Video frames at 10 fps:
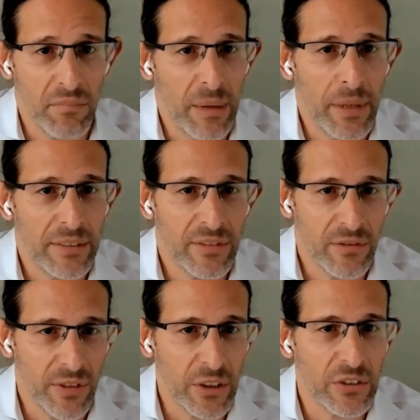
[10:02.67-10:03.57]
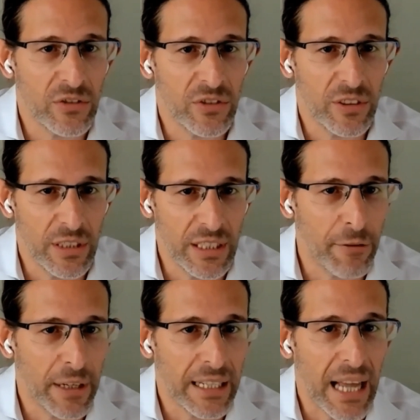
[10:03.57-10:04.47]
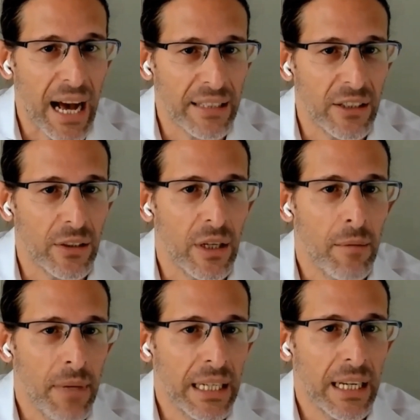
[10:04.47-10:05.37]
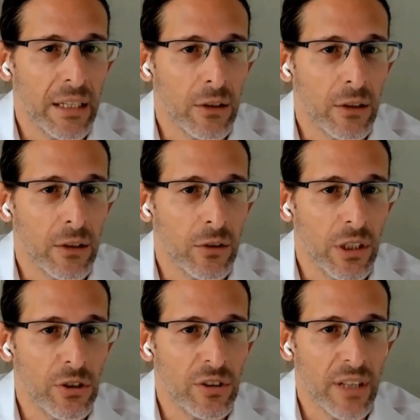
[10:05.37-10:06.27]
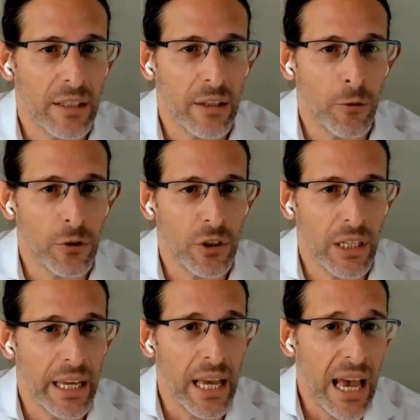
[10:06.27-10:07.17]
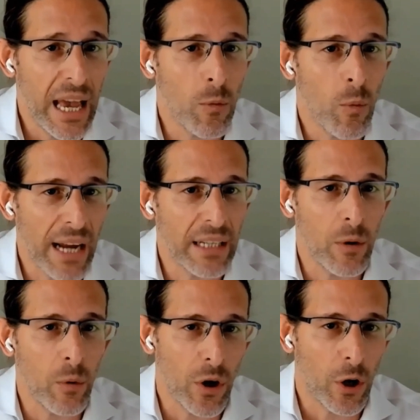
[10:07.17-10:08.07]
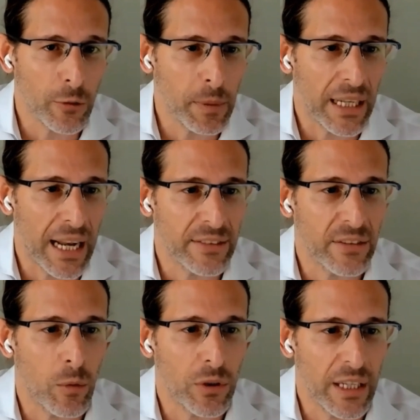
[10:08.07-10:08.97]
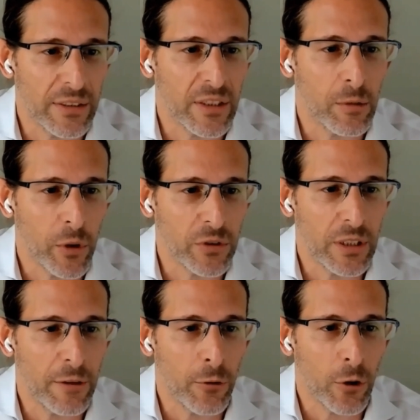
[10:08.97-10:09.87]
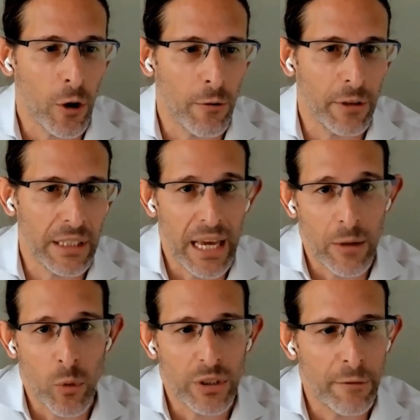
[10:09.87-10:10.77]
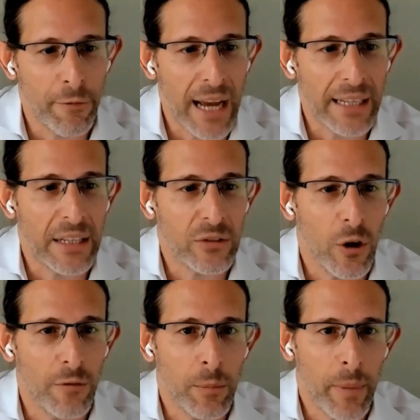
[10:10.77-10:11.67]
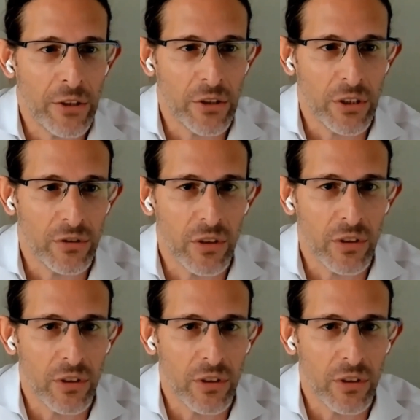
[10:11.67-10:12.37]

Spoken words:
maybe very significant other medical conditions, unfortunately. And while they were hospitalized, they were tested positive for COVID and were defined as COVID patients.